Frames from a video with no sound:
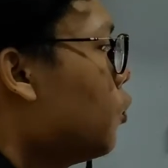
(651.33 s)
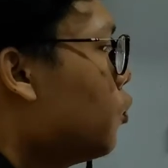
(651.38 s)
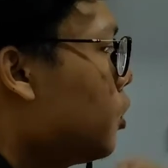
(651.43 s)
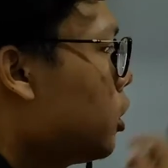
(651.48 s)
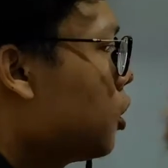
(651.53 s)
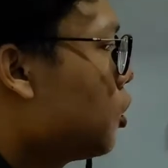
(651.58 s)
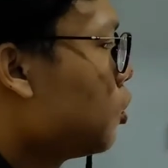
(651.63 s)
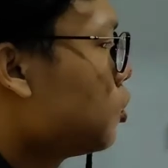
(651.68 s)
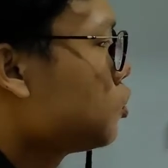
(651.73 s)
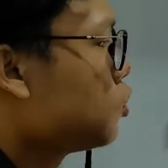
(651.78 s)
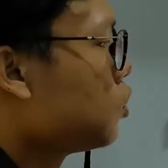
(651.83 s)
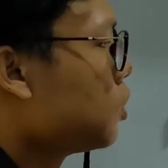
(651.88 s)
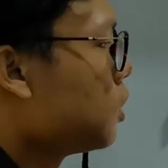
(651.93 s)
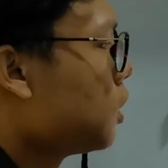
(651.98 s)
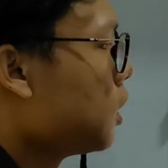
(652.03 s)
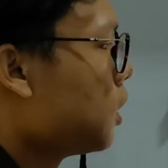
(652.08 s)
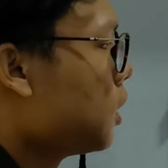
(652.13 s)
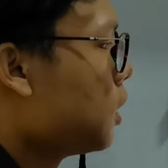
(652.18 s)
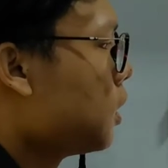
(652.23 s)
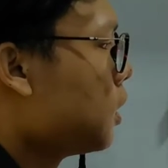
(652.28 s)
We go to
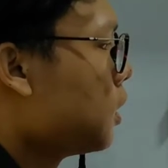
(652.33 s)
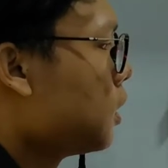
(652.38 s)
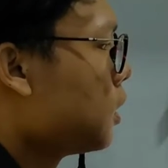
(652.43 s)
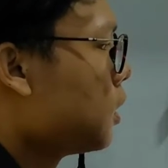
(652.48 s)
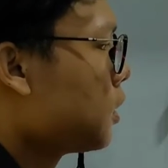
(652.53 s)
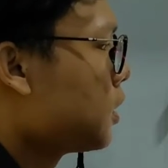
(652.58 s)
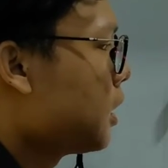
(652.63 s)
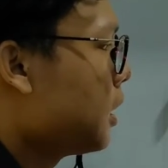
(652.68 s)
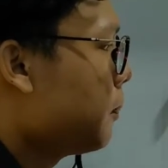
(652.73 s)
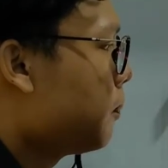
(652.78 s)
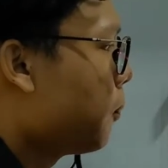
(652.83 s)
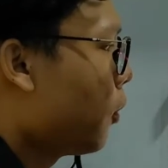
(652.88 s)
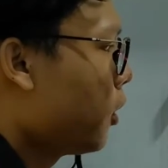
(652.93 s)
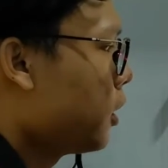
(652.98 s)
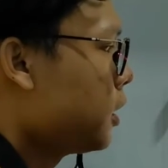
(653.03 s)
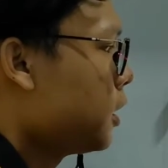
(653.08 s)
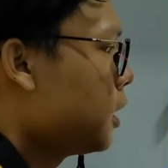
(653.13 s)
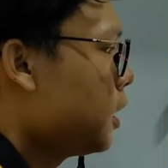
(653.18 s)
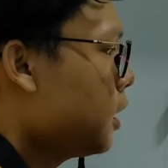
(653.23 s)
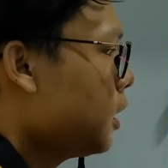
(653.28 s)
the key
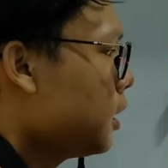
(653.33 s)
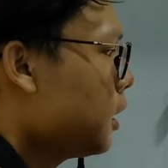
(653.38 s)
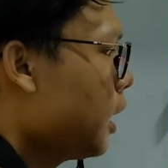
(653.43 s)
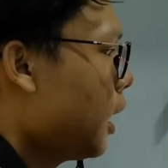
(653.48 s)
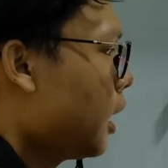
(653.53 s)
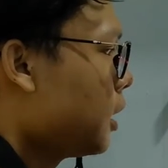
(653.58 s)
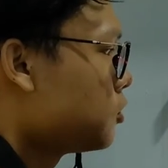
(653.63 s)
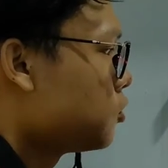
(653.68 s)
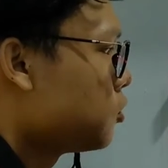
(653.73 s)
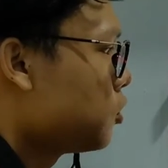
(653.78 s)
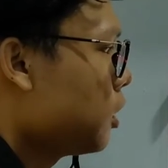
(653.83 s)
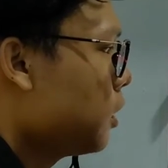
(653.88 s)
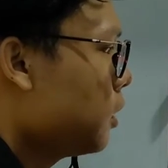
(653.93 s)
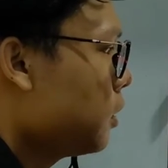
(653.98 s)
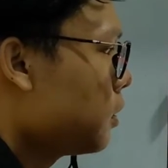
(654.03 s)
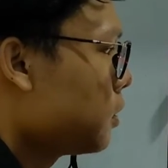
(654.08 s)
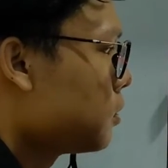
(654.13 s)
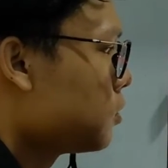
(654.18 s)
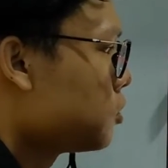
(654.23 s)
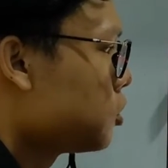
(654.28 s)
point here. There are
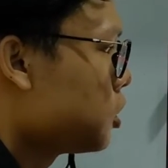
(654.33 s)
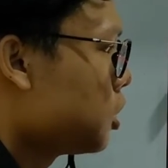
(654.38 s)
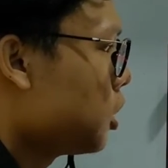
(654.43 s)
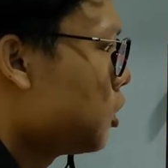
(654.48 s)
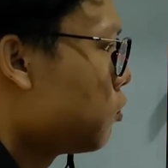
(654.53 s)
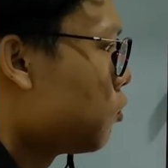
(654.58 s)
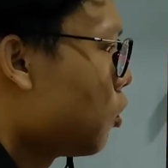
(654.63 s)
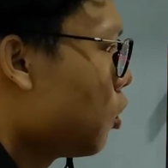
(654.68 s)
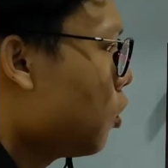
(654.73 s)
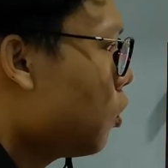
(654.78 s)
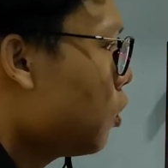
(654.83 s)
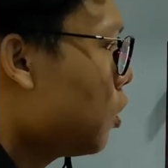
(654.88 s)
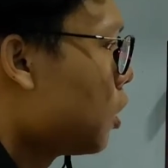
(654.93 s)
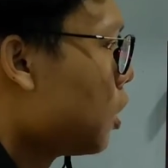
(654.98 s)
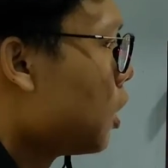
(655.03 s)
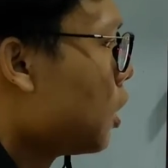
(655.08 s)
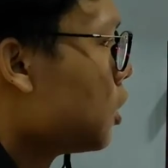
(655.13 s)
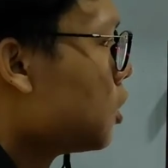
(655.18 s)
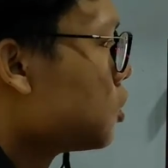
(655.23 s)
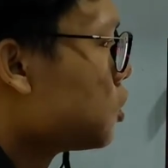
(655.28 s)
three row.
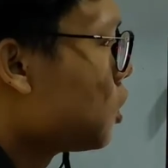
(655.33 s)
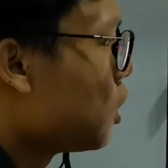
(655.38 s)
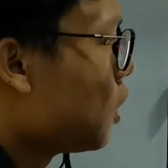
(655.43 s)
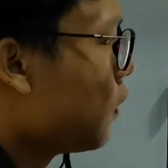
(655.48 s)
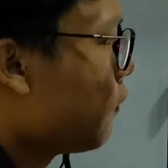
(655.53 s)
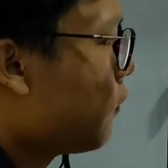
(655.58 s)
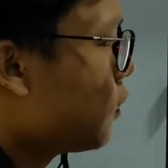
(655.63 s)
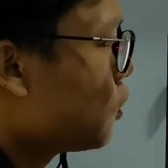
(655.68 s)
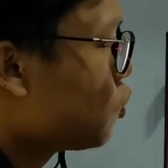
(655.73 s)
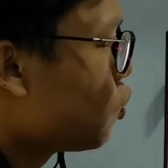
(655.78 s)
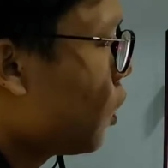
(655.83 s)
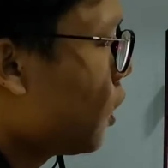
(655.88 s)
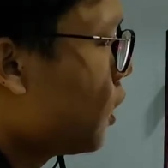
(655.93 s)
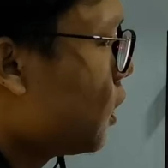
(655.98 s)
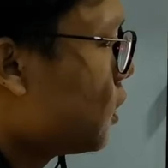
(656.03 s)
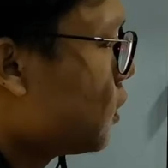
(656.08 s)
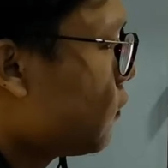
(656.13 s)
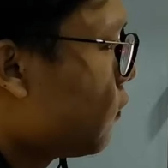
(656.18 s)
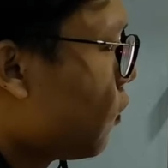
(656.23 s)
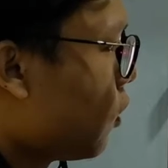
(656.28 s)
So the first
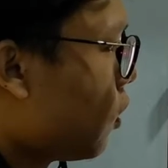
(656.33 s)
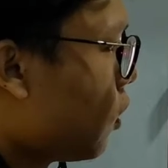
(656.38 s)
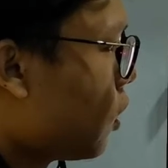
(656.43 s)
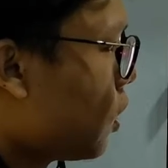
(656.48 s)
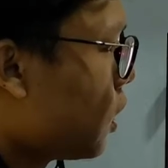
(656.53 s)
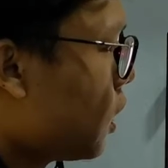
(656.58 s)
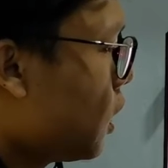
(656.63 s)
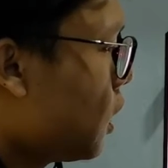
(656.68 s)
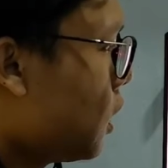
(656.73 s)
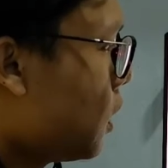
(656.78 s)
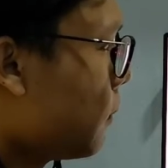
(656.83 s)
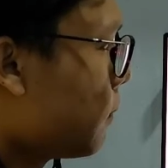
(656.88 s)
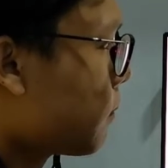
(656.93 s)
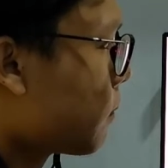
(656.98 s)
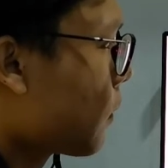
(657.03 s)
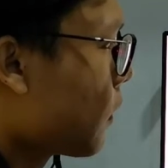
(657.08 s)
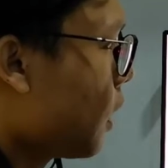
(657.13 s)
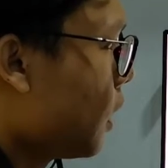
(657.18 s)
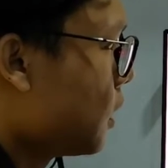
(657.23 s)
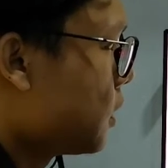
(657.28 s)
one is for the,
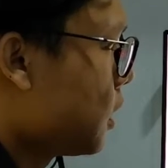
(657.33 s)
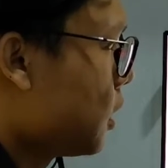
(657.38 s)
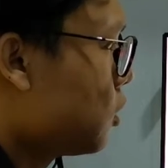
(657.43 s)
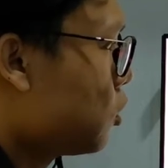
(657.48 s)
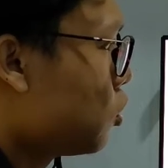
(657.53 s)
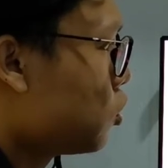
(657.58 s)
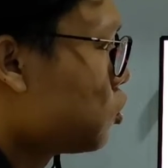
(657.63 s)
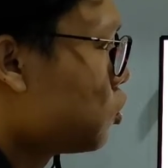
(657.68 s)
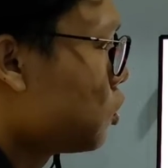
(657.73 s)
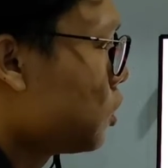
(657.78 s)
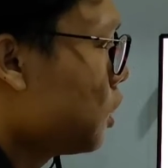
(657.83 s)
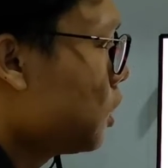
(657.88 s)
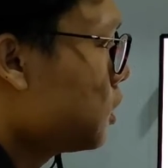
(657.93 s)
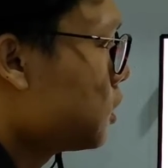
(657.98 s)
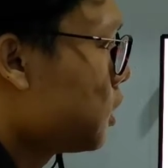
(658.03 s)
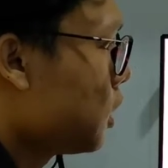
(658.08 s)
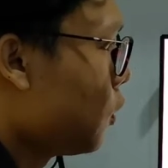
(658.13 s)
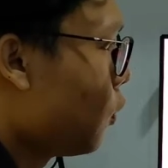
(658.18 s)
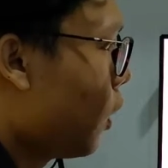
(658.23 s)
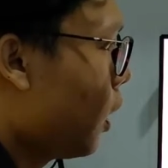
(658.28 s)
as I told you here,
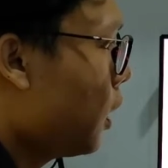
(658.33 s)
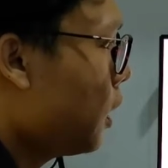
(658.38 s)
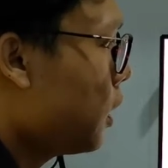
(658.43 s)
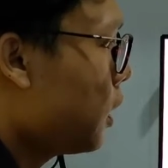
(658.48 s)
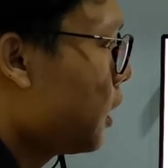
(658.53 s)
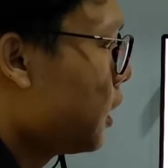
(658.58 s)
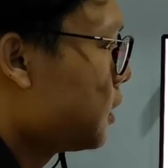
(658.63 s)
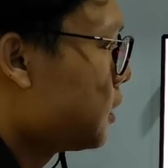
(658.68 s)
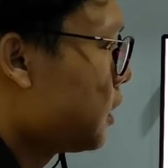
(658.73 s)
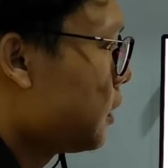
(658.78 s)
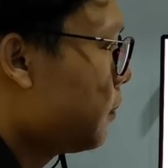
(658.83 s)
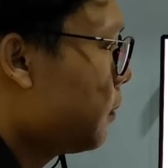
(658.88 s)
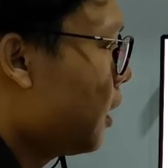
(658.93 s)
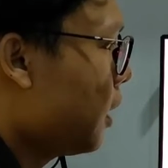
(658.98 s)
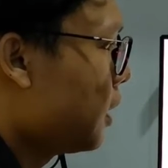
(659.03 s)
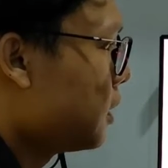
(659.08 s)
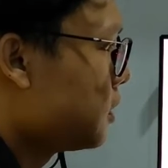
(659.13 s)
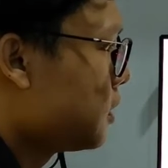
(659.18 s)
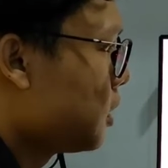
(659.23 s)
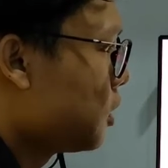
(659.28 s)
C1,
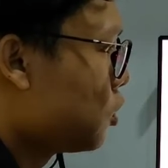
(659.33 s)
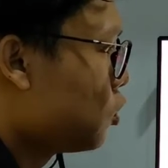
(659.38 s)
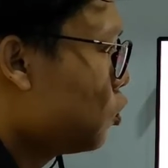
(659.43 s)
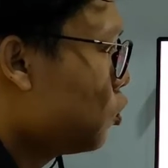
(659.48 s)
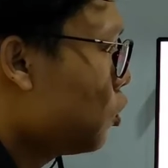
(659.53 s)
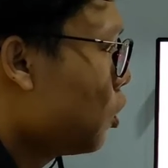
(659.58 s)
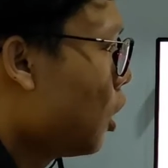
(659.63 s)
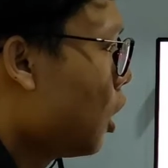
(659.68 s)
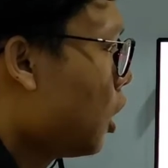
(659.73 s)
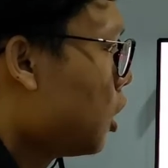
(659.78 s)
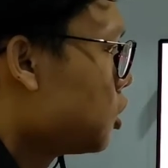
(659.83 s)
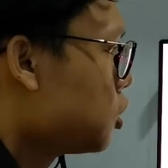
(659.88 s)
ACB, and C2.